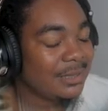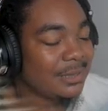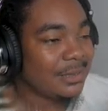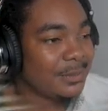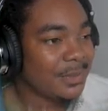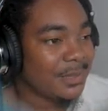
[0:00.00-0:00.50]

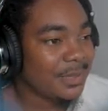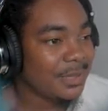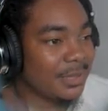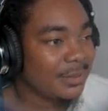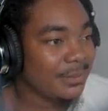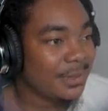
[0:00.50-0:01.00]
Oh boy.
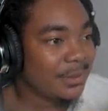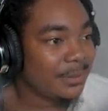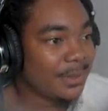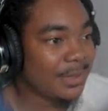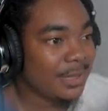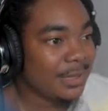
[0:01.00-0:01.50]
Oh
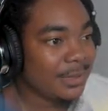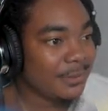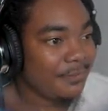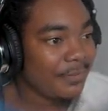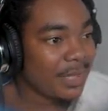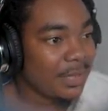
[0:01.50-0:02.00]
boy.
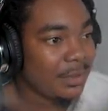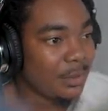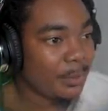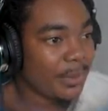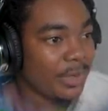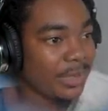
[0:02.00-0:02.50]

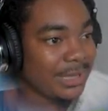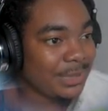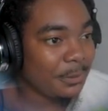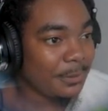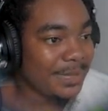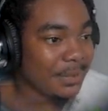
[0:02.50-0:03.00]
Oh boy, this is
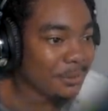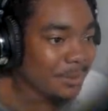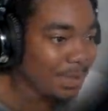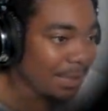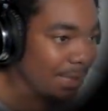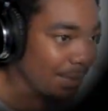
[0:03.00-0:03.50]
what we doing
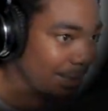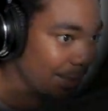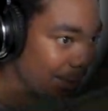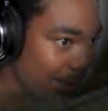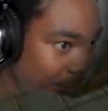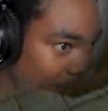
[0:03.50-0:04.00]
today.
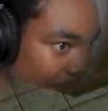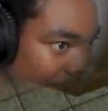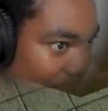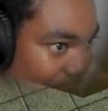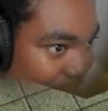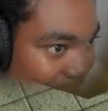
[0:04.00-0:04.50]
This is what we doing